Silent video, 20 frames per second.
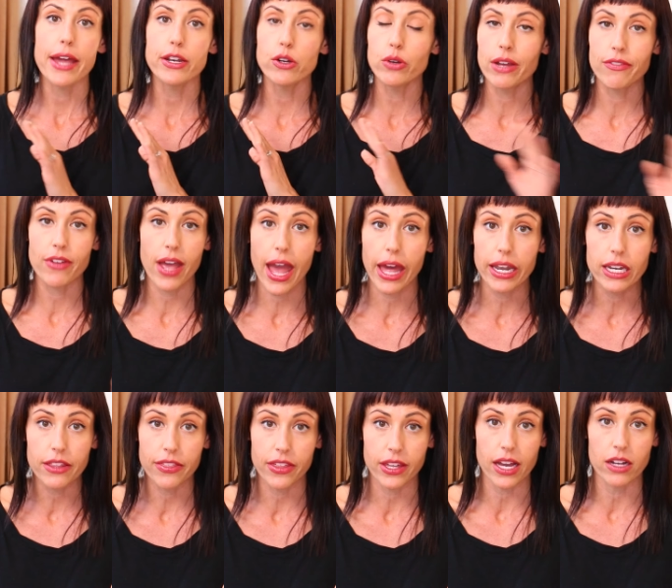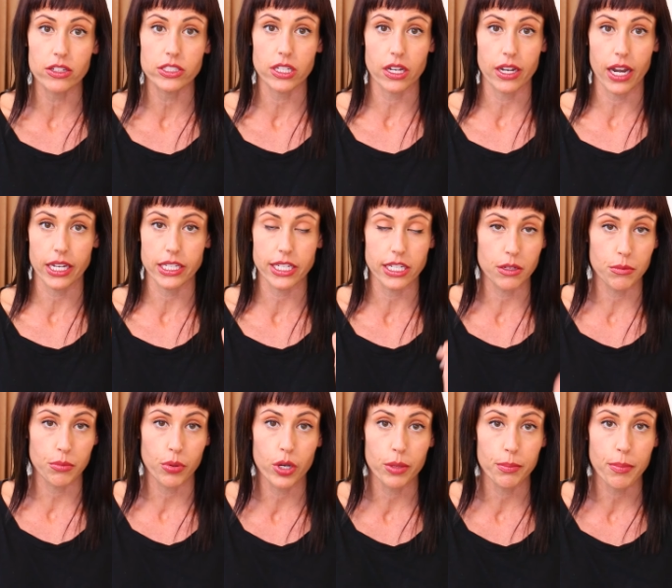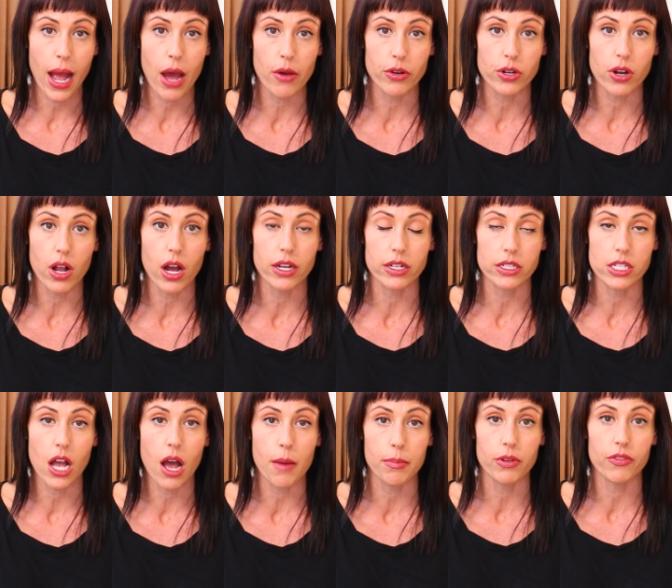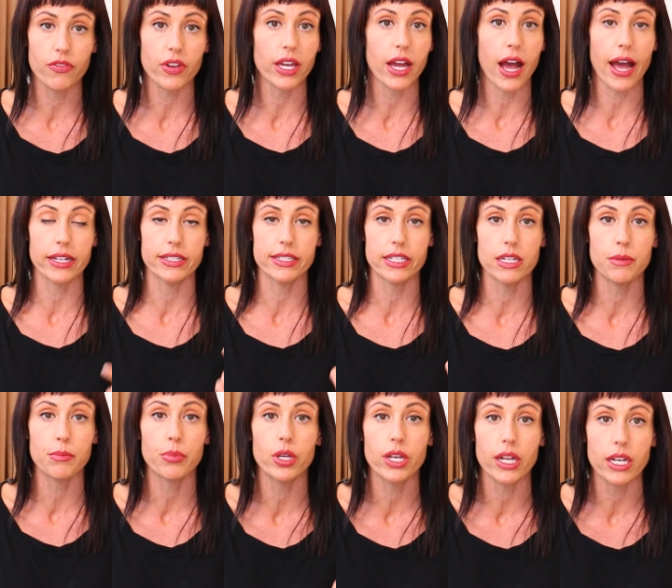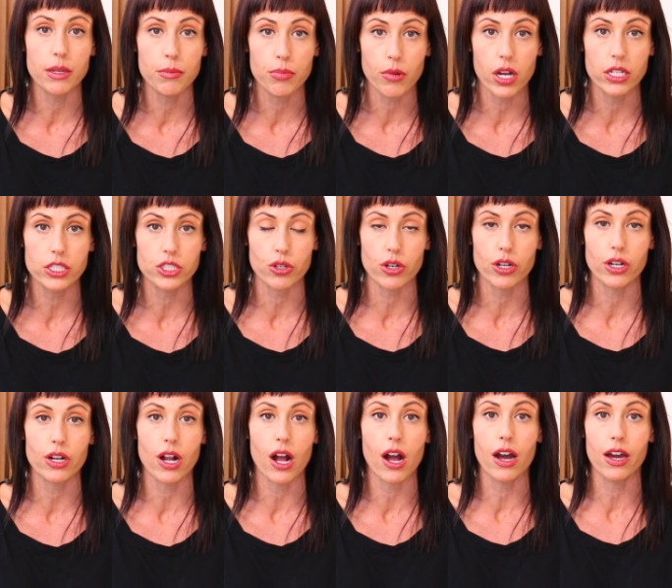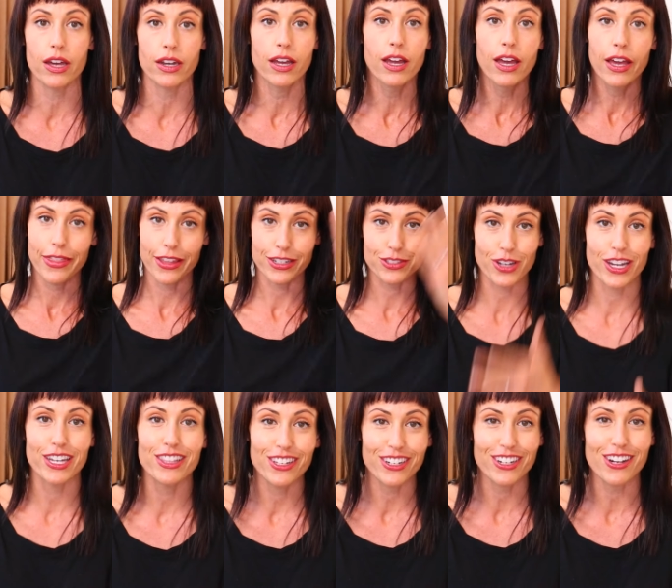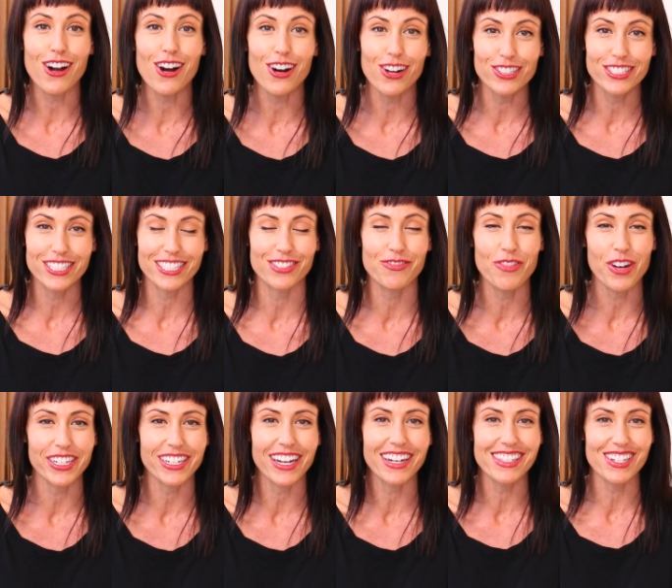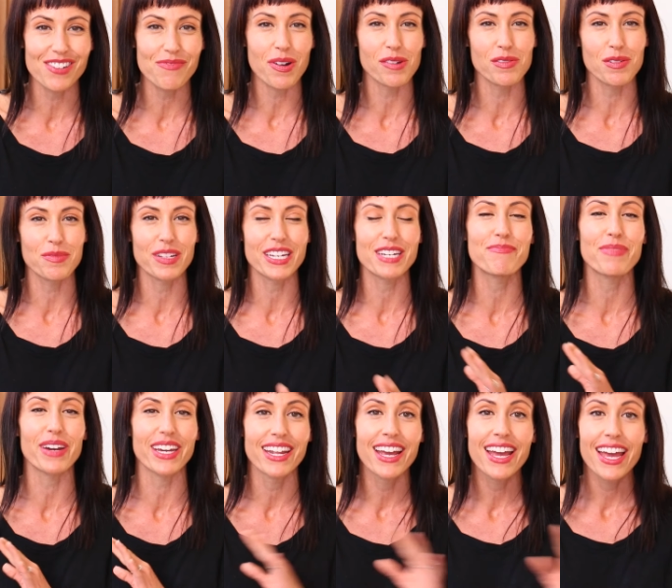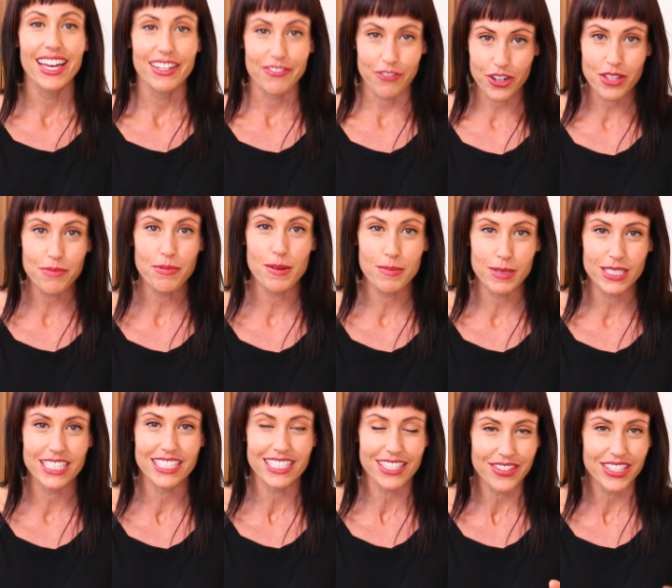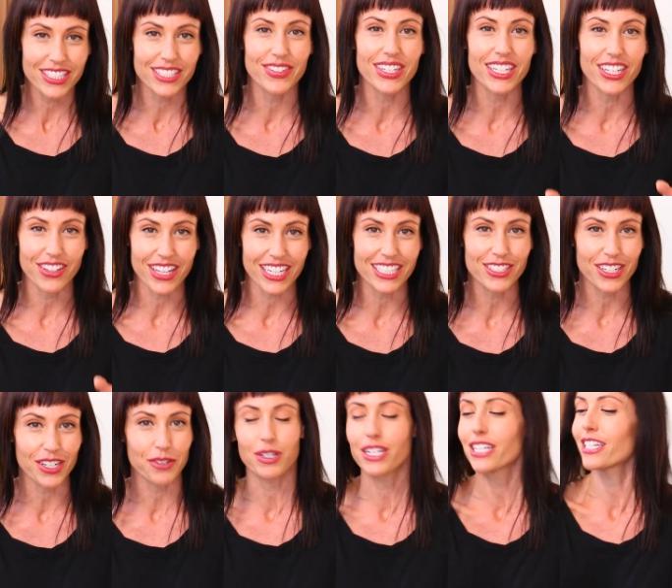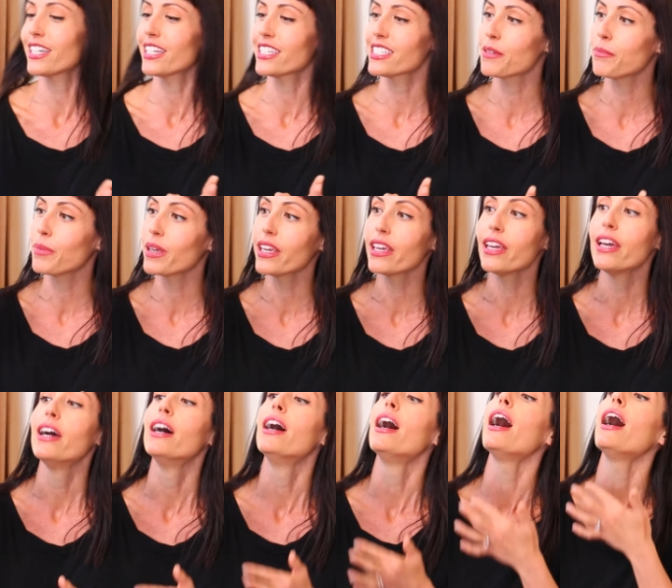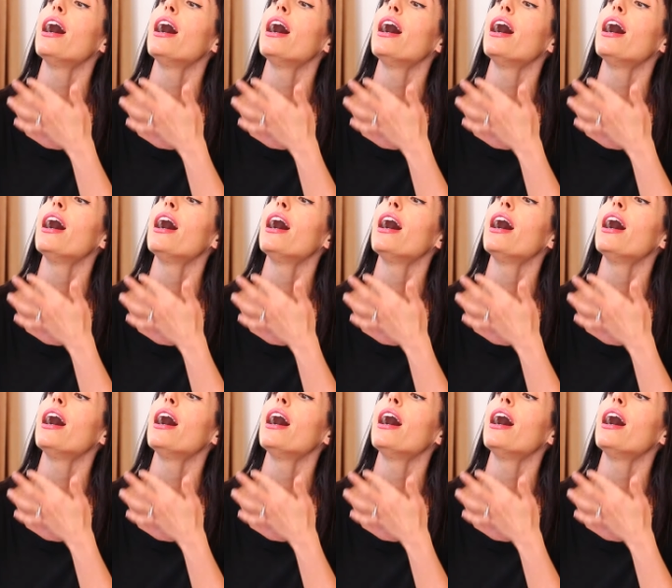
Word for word: I don't have anything else on. I didn't put powder on top of it. I didn't put any bronzer on. That's why I look all just one color probably, but for the purposes of this video, that's what I wanted it to be.